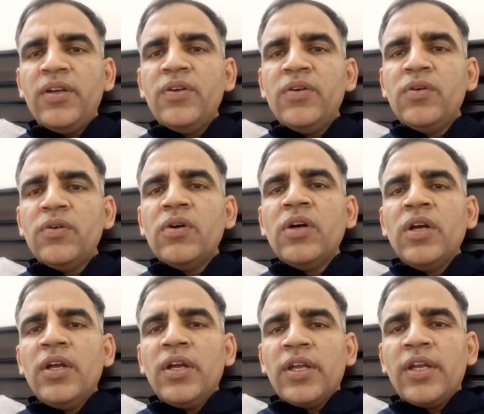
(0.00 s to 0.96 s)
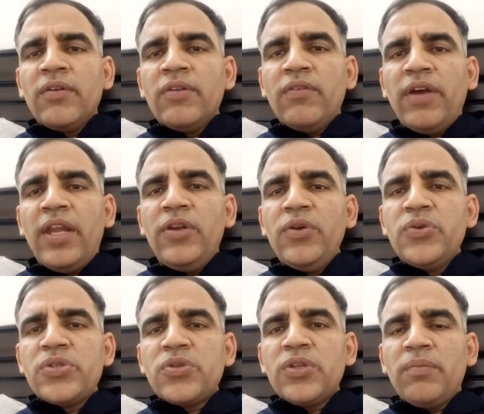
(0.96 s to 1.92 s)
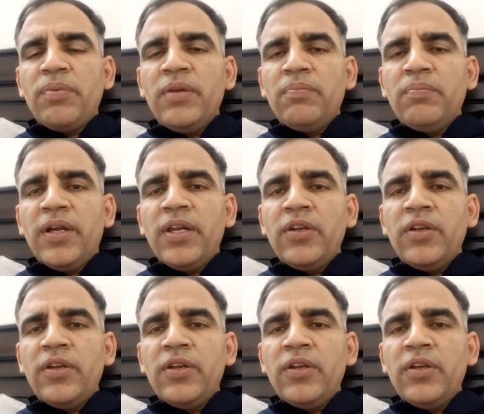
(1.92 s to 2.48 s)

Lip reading: You give the values to the people,